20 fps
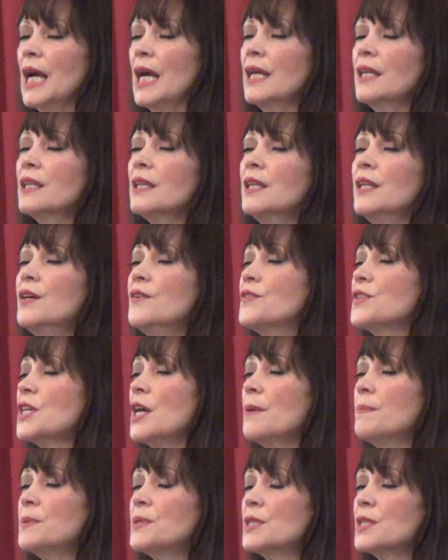And lift
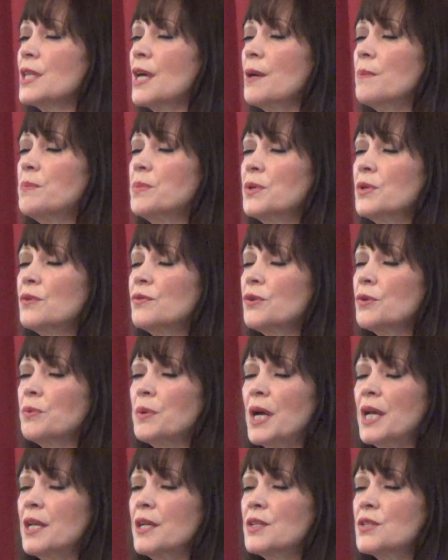up into that beautiful
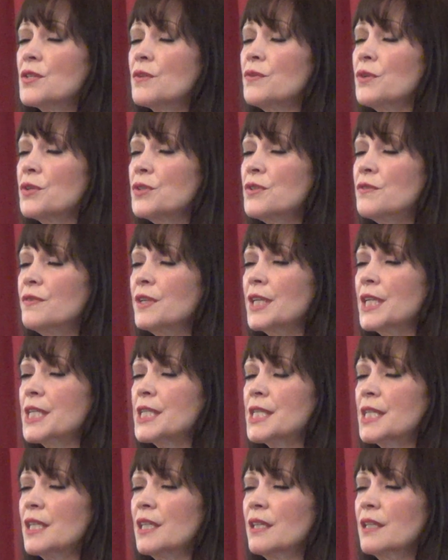radiance of your
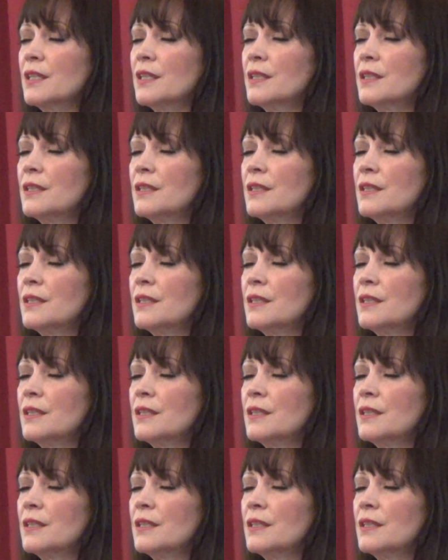divinity